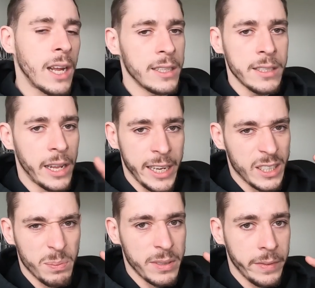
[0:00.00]
Not it's not like
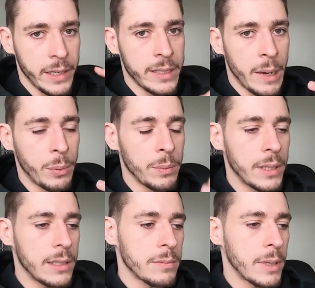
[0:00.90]
a specific example,
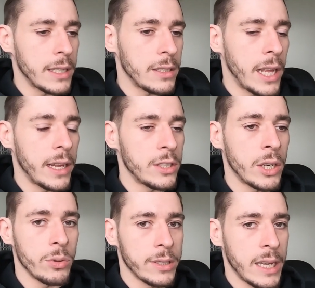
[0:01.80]
but but a
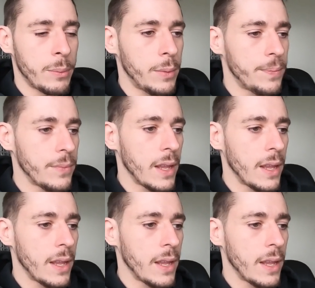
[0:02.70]
general example